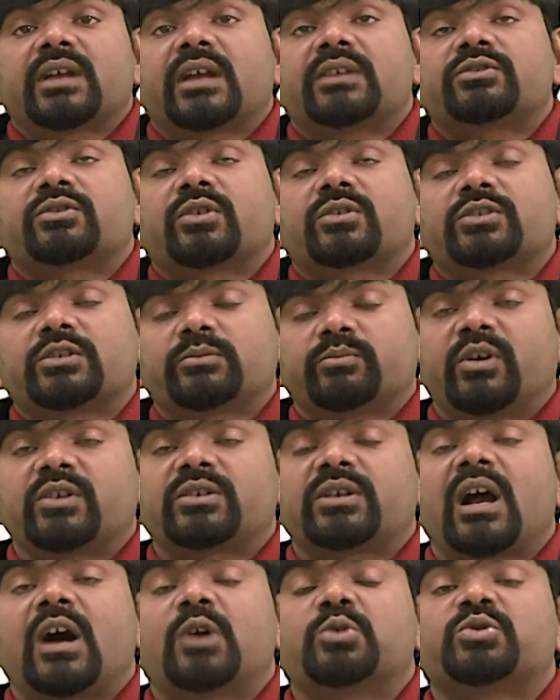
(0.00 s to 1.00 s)
I talked
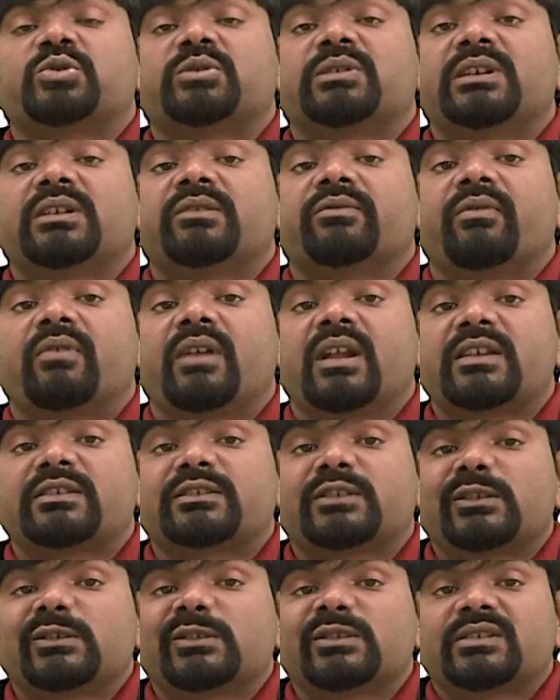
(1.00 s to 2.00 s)
about how to give
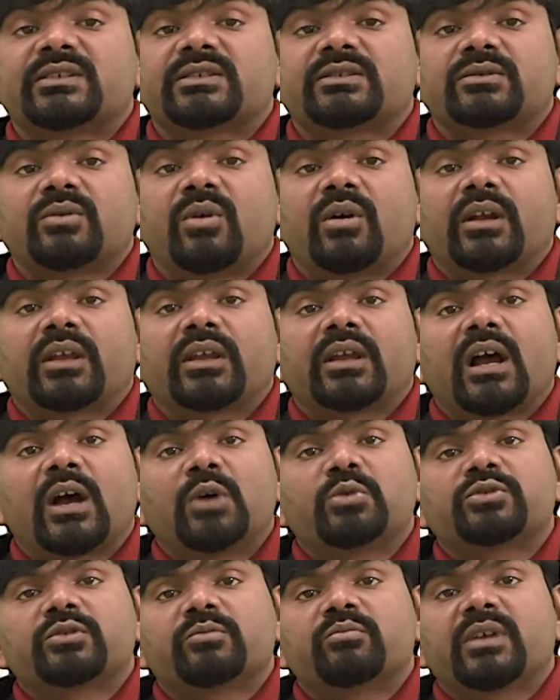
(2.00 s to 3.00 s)
reasons, okay,
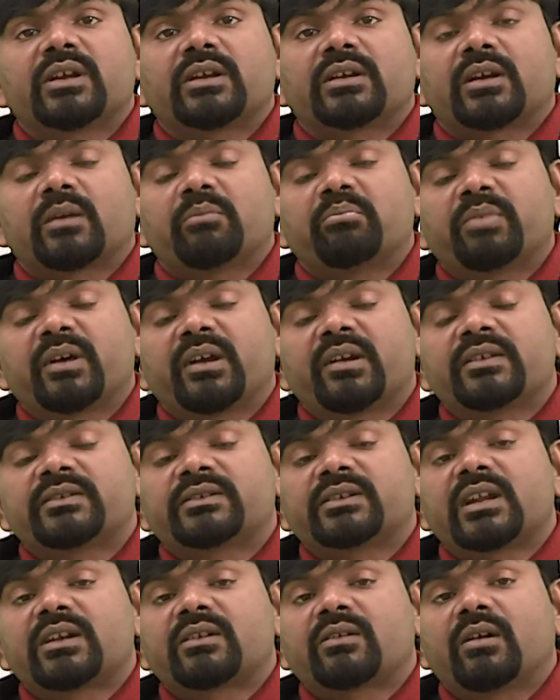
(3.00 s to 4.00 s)
how to make
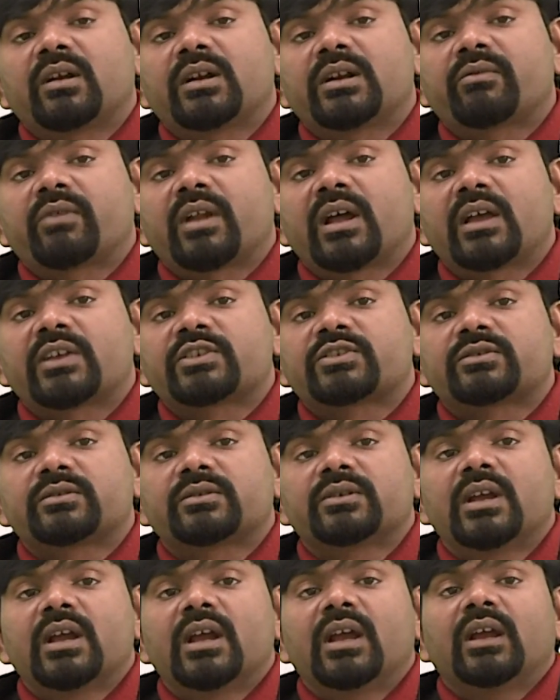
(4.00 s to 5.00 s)
comparison and contrast.
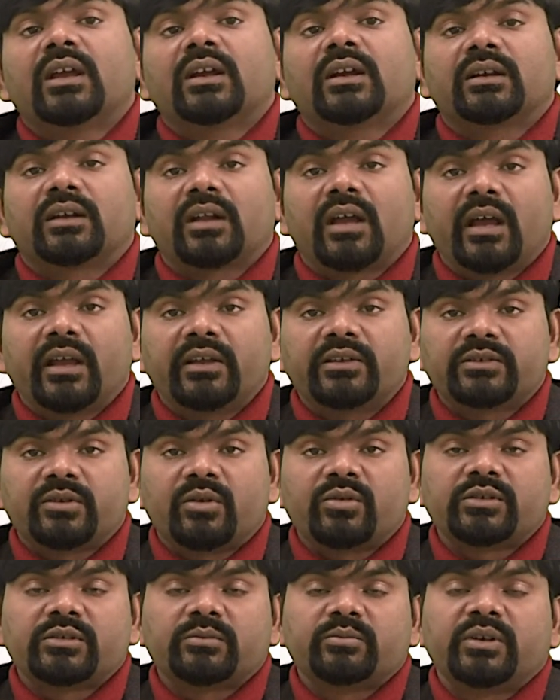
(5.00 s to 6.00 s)
I
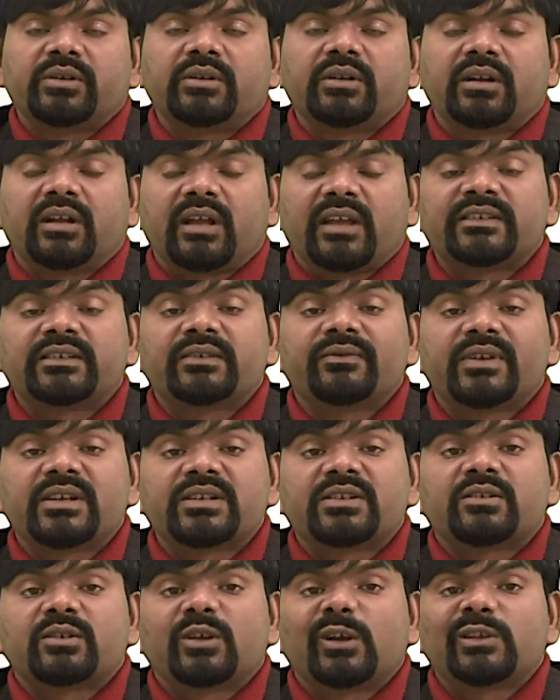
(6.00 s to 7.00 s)
talked about
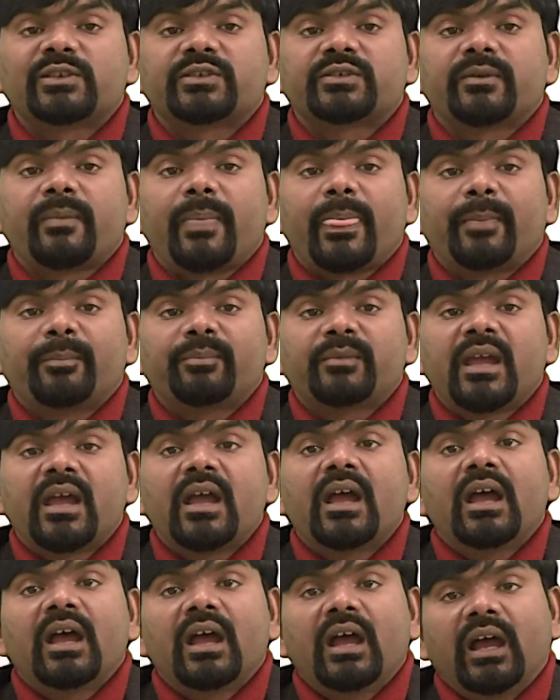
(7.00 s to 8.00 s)
classification also,
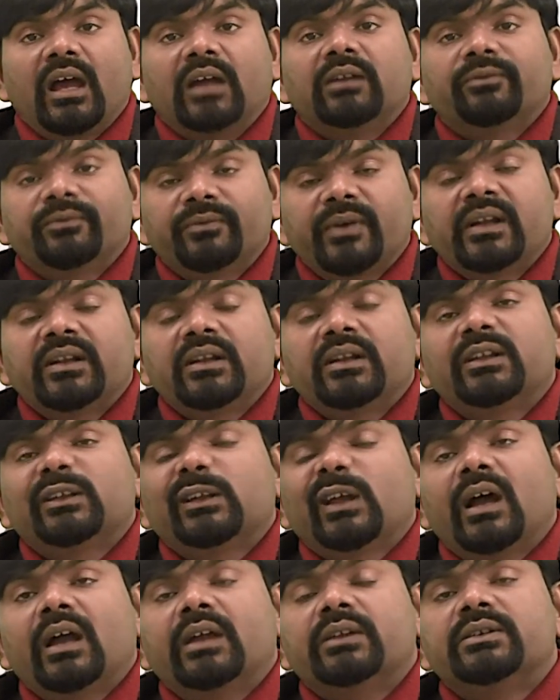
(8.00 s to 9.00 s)
and
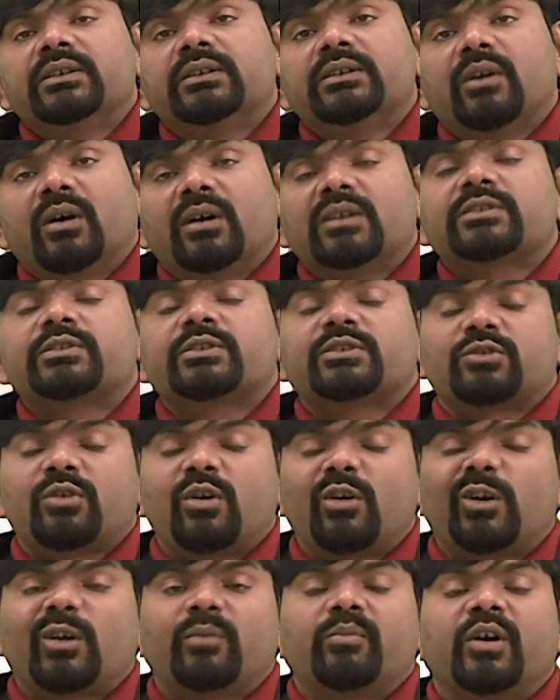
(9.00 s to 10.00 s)
finally I did also
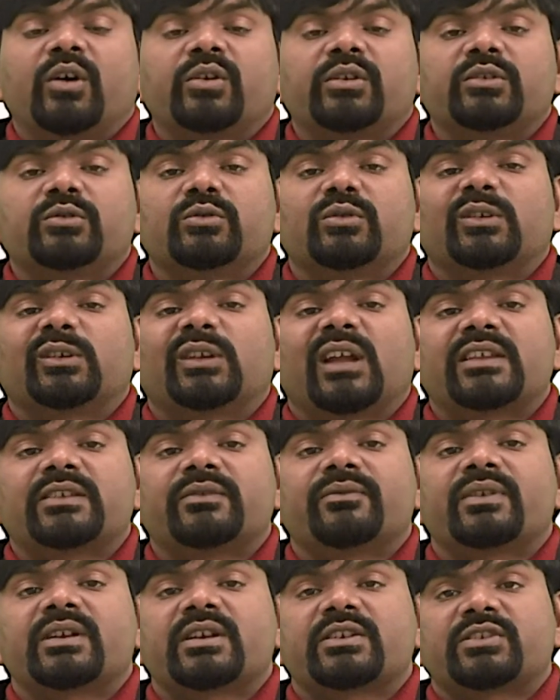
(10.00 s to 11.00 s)
talk about
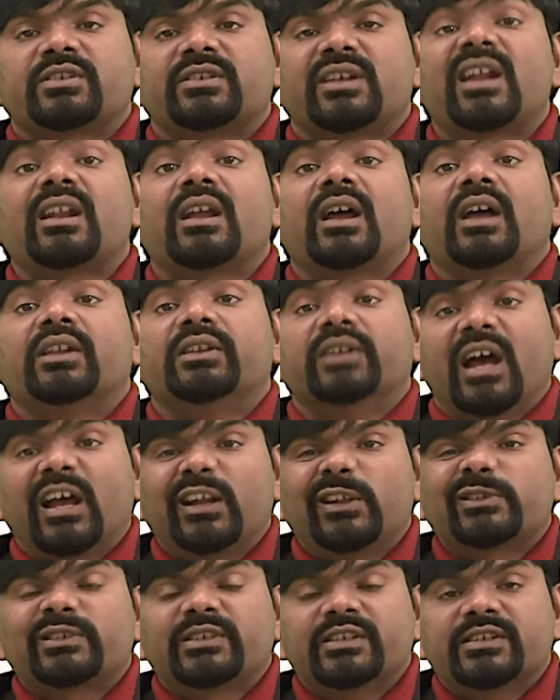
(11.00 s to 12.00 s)
classification and
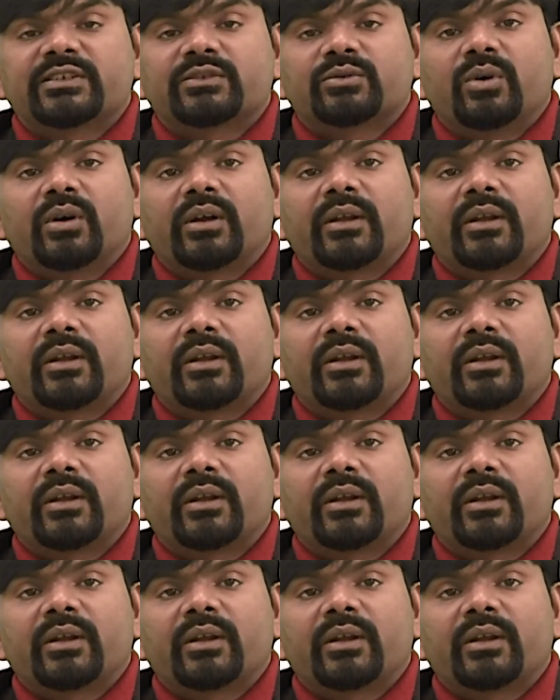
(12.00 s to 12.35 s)
analysis.